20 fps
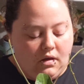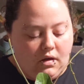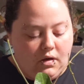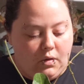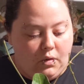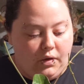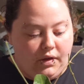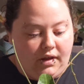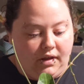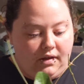
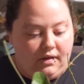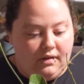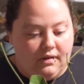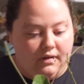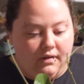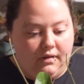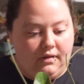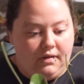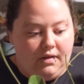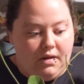
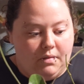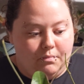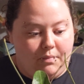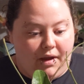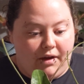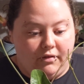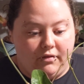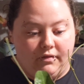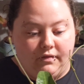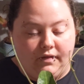Hoya
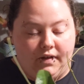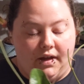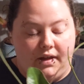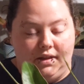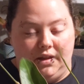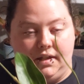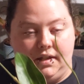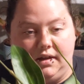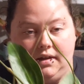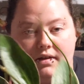
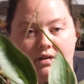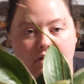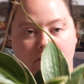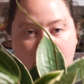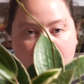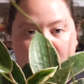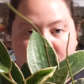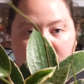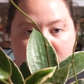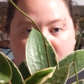macrophylla
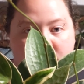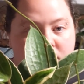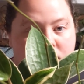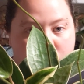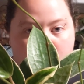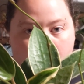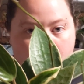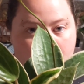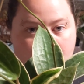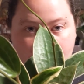
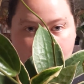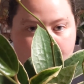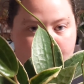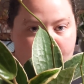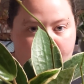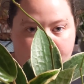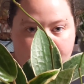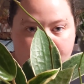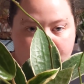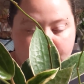sold in
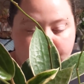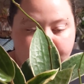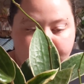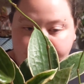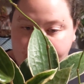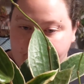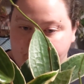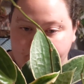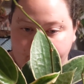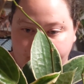person,
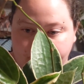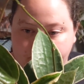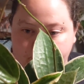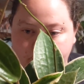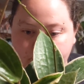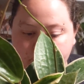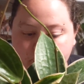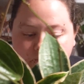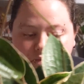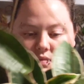
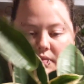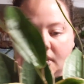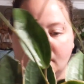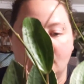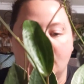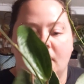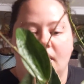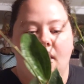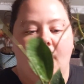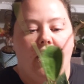
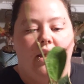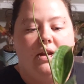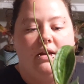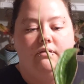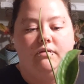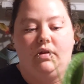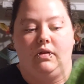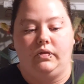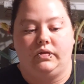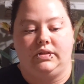and
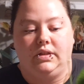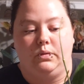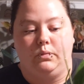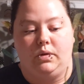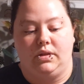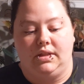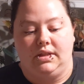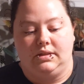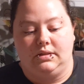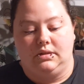I've never seen
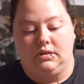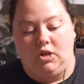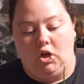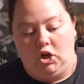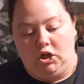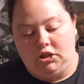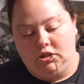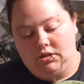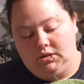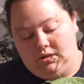one this
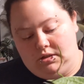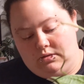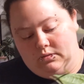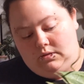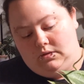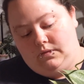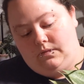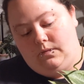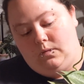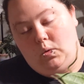large. This
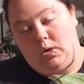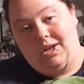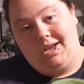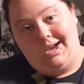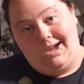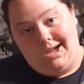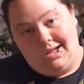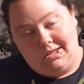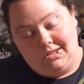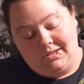was
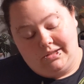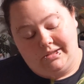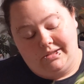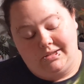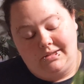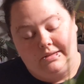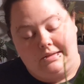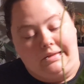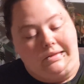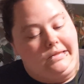
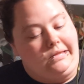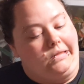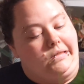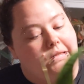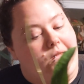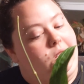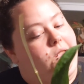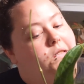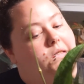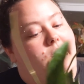$40.
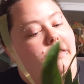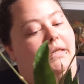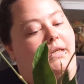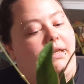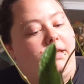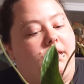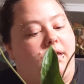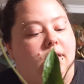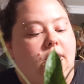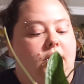
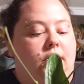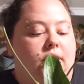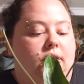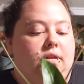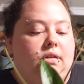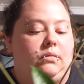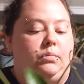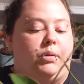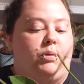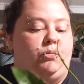A
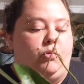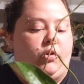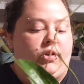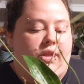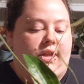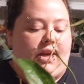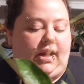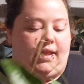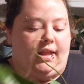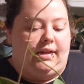little bit more
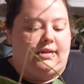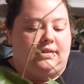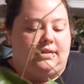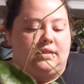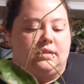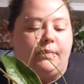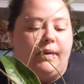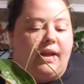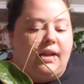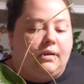than I like to
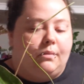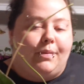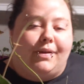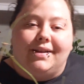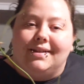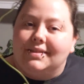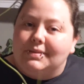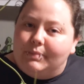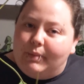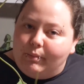spend, but
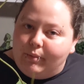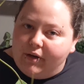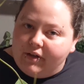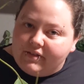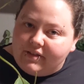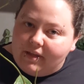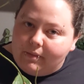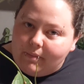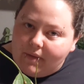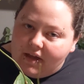it's my
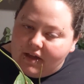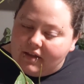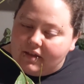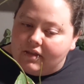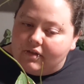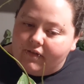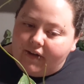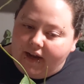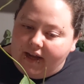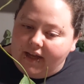birthday
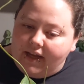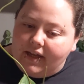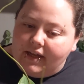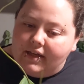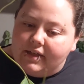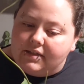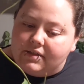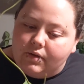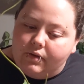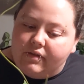month, right?
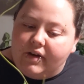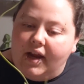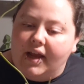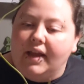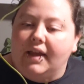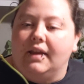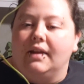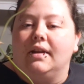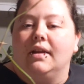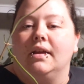It's
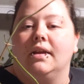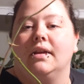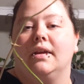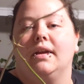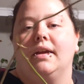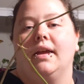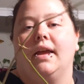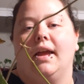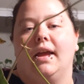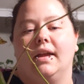alright.
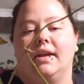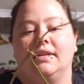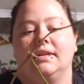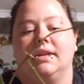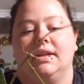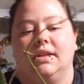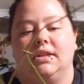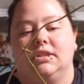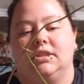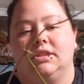
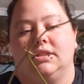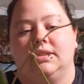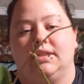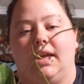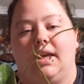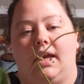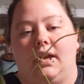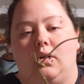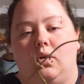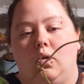And she's
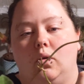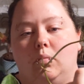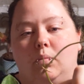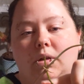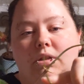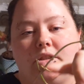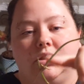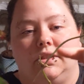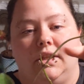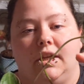got a whole
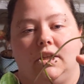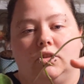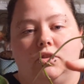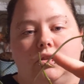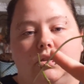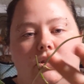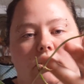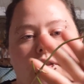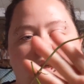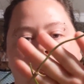bunch of
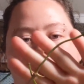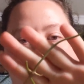tendrils.